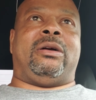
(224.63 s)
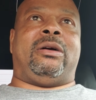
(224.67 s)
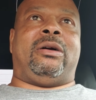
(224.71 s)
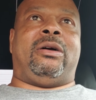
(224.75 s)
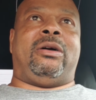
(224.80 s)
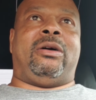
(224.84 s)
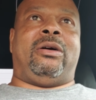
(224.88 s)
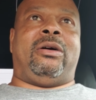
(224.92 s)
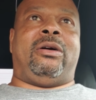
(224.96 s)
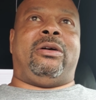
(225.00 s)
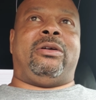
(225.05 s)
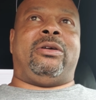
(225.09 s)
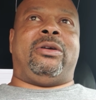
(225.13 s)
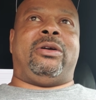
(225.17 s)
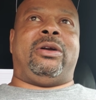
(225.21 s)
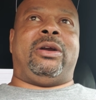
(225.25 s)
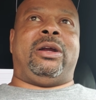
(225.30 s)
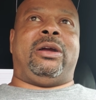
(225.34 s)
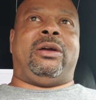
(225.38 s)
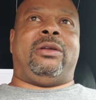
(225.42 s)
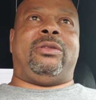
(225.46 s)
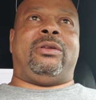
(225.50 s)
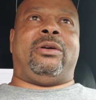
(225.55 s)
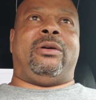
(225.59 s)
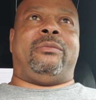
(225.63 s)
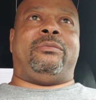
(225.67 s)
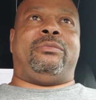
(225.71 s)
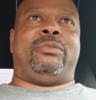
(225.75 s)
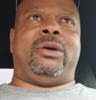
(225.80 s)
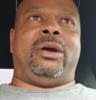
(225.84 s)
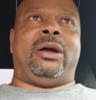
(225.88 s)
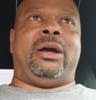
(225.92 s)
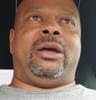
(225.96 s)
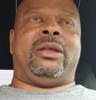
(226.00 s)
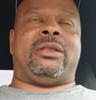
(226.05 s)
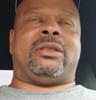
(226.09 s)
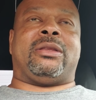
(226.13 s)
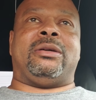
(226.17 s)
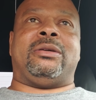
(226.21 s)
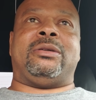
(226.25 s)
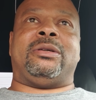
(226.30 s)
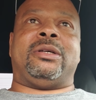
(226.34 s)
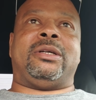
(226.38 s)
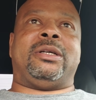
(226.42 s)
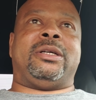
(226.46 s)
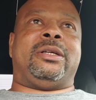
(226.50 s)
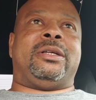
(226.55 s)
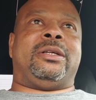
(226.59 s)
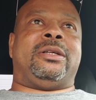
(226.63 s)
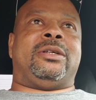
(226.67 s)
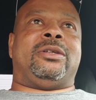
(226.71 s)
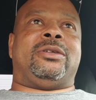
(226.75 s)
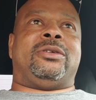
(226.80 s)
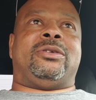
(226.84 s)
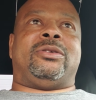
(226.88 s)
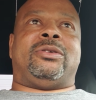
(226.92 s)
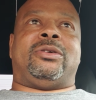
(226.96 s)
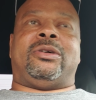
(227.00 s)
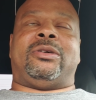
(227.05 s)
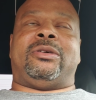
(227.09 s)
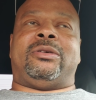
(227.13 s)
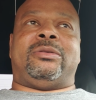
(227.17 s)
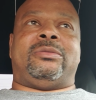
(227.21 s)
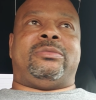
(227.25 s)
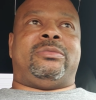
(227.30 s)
heart or on their breath or,